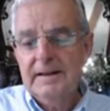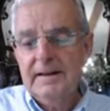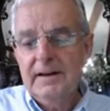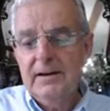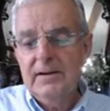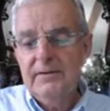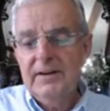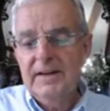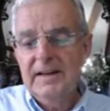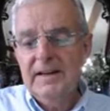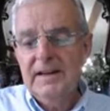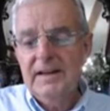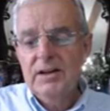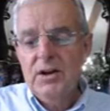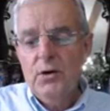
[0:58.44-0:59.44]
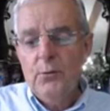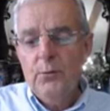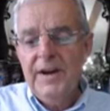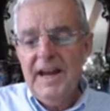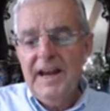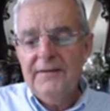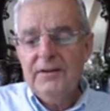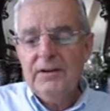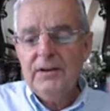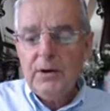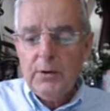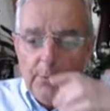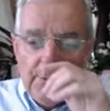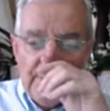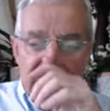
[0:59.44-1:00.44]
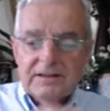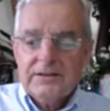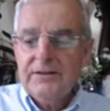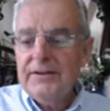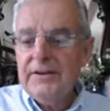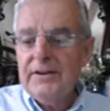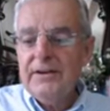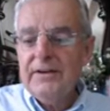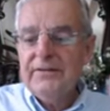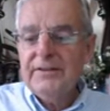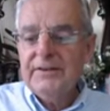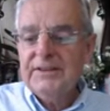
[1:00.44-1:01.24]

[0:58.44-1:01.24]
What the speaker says: over here. We haven't quite gone over the